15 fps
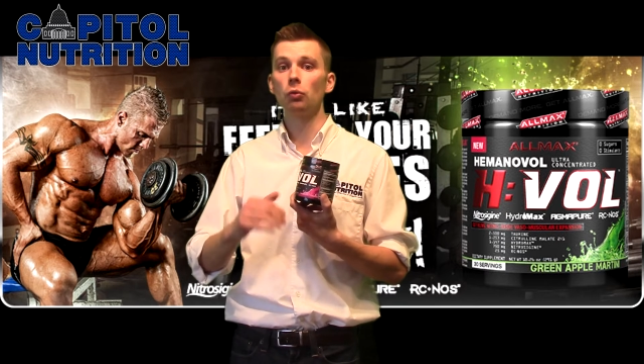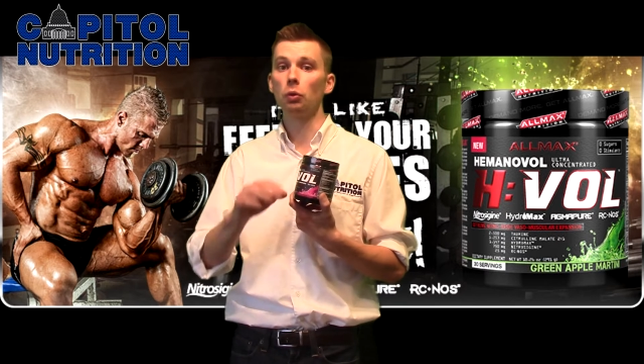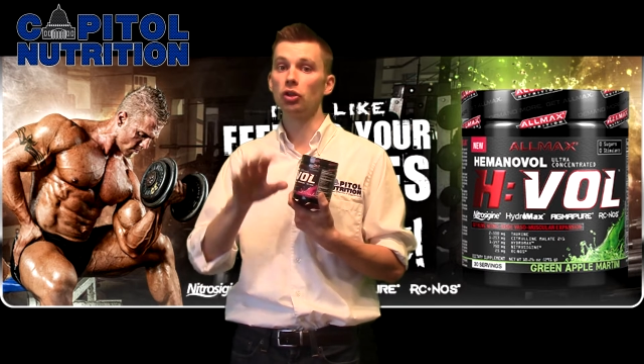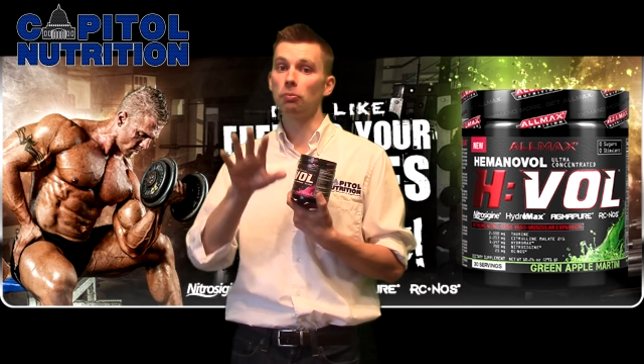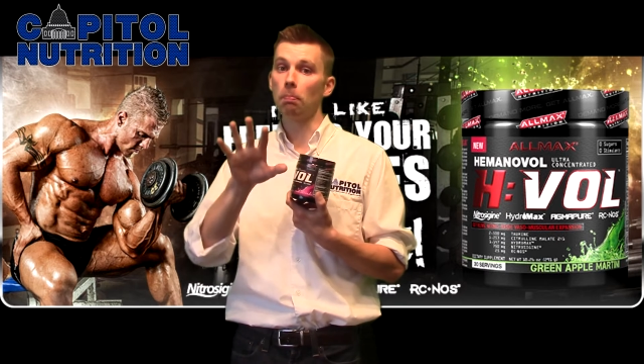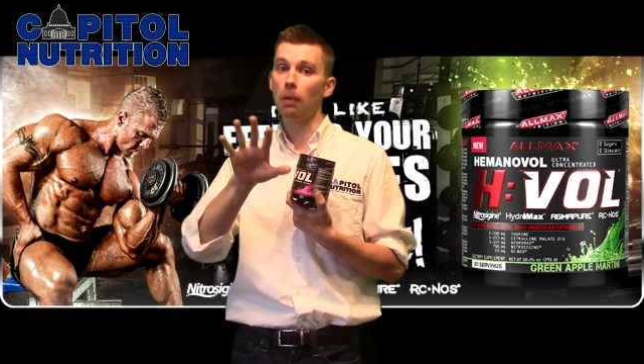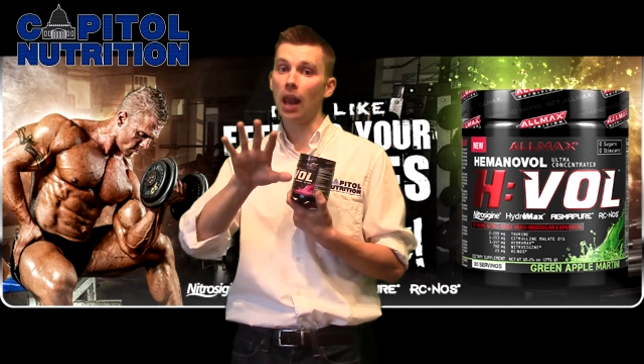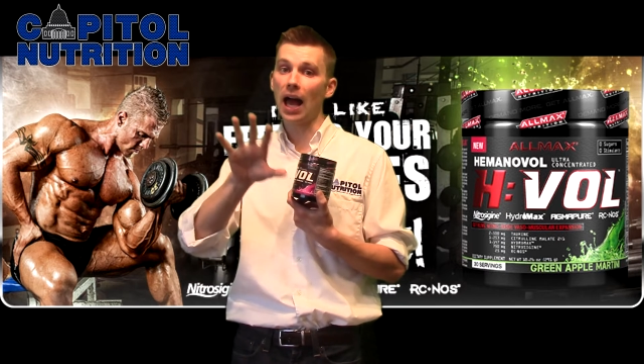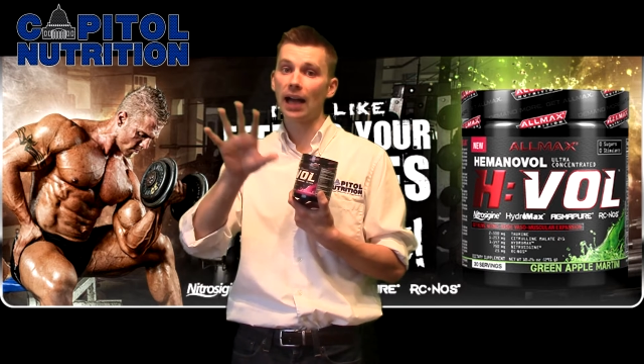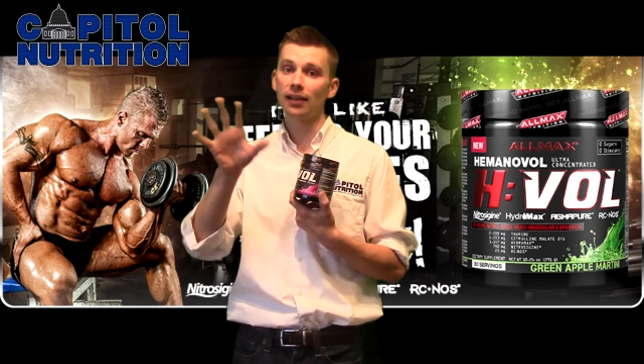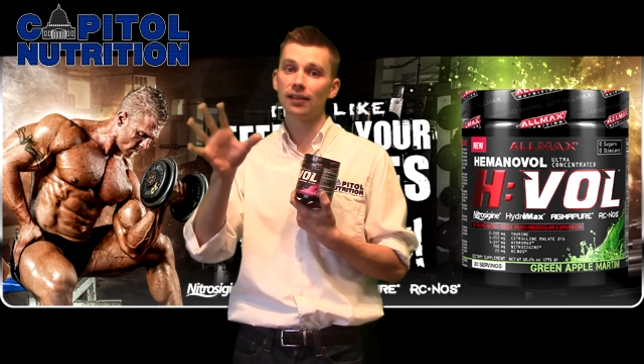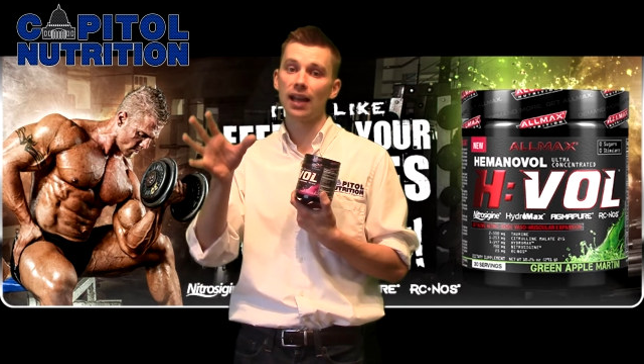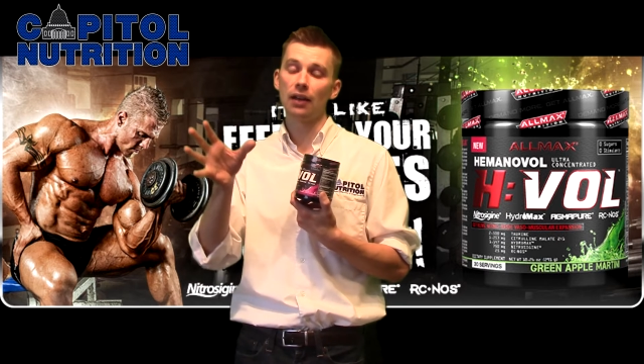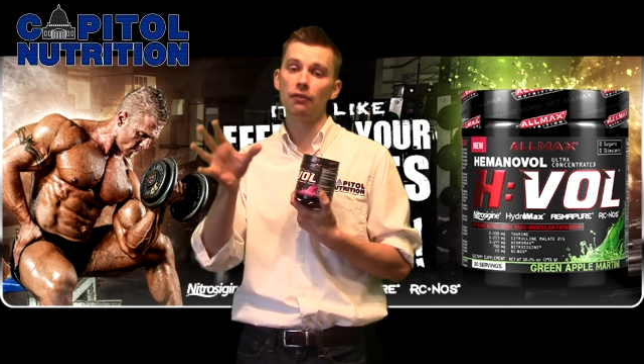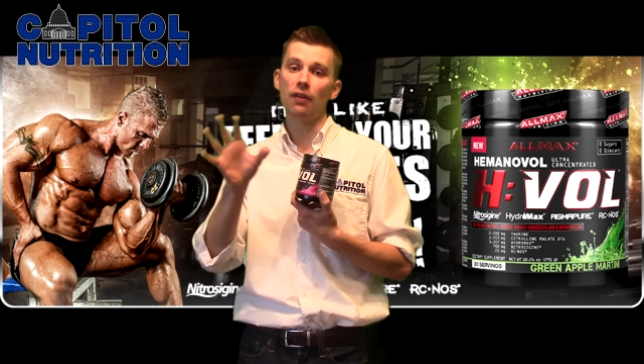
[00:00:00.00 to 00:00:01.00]
which blocks
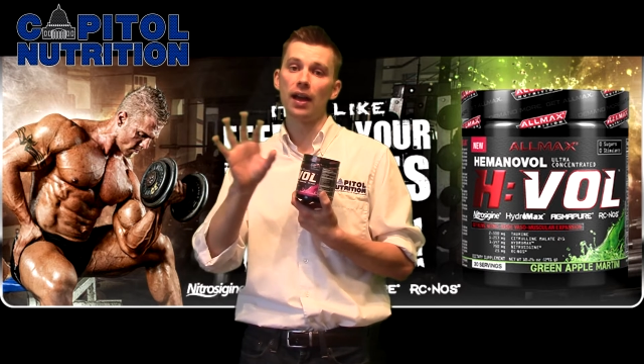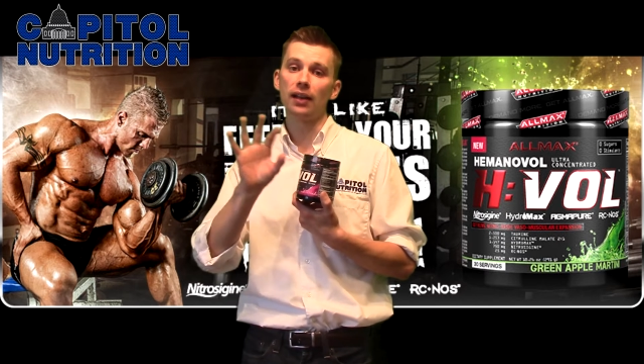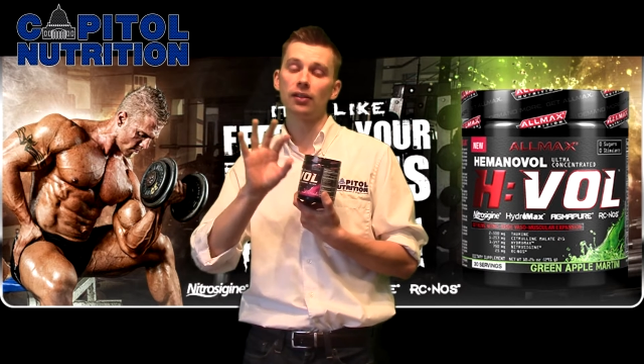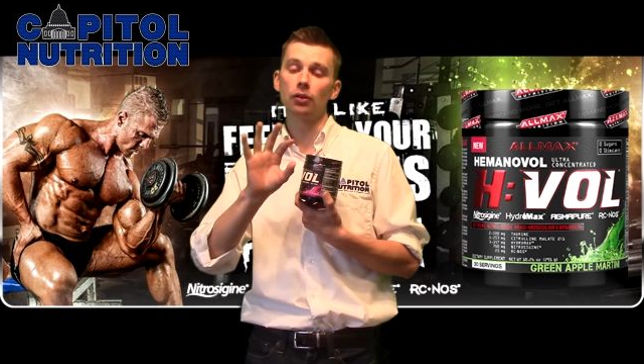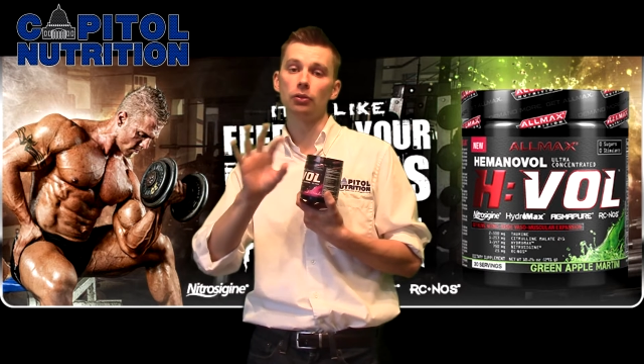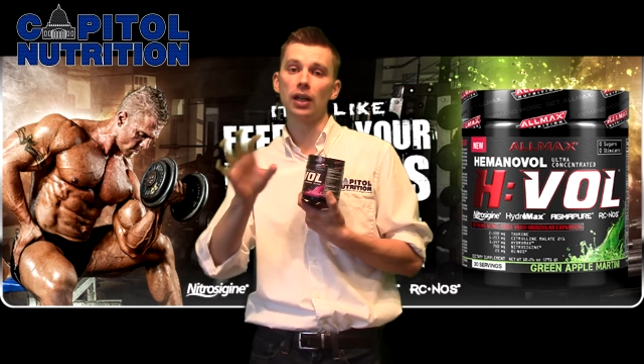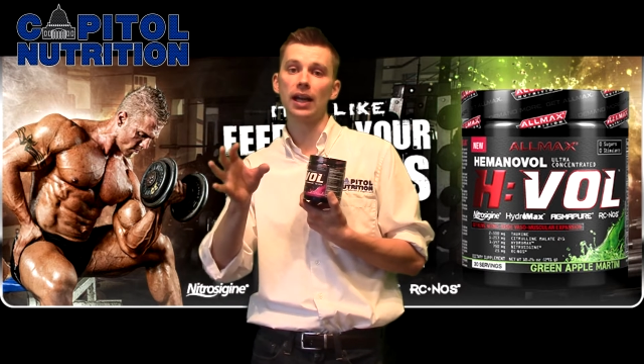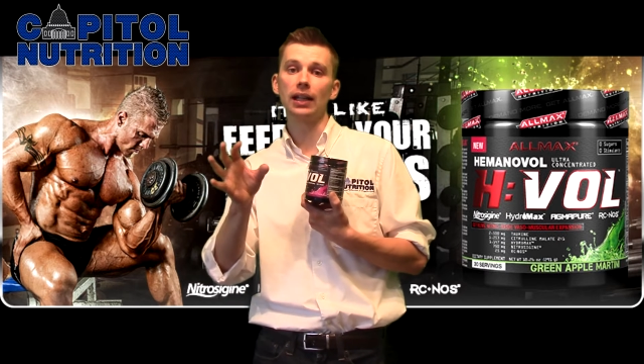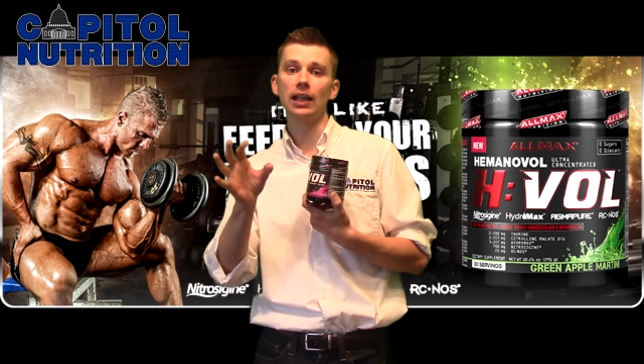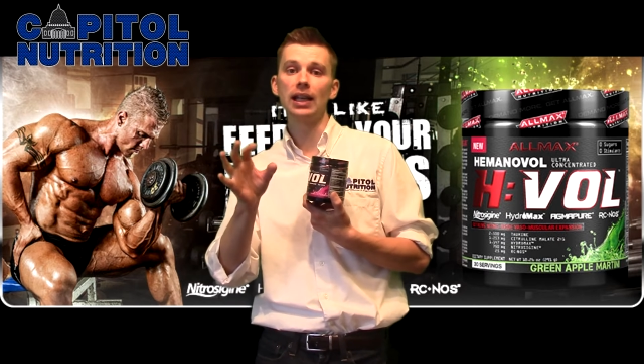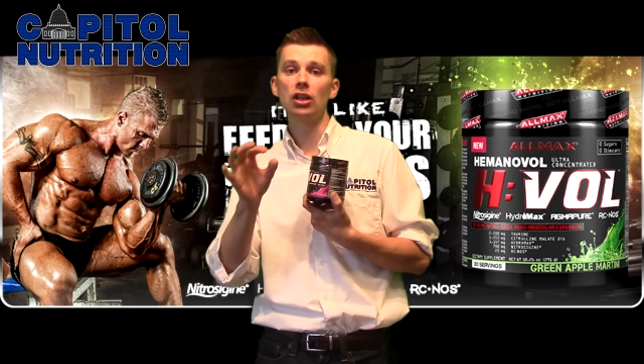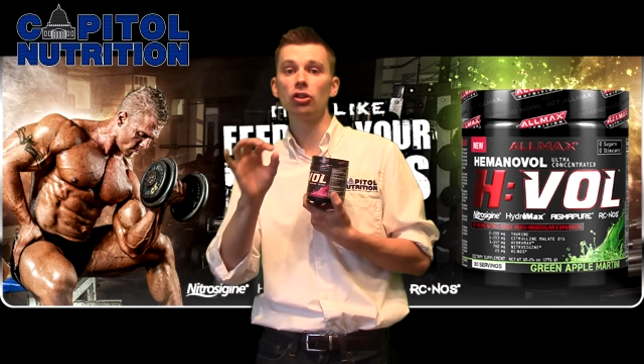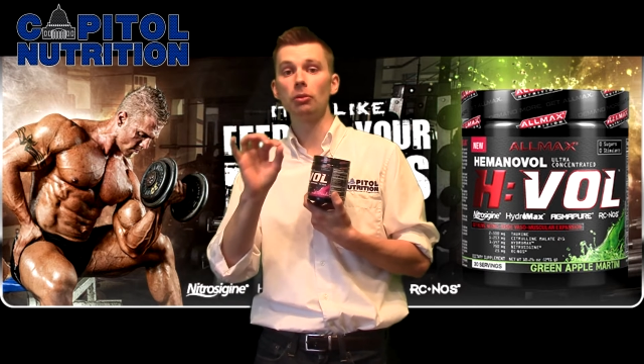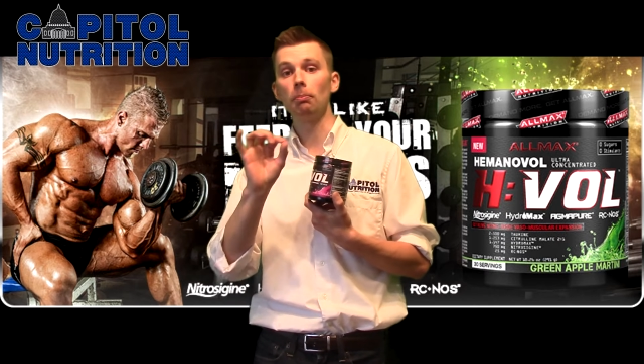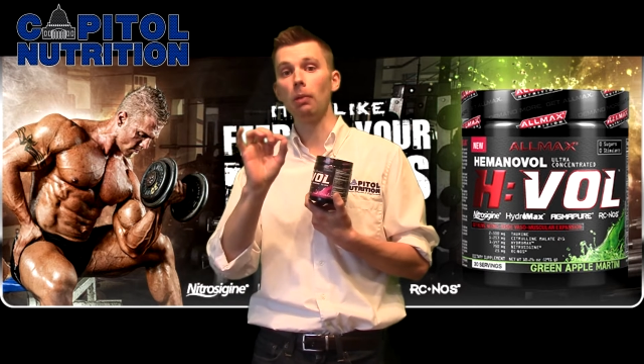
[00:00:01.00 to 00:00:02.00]
that vasodilation,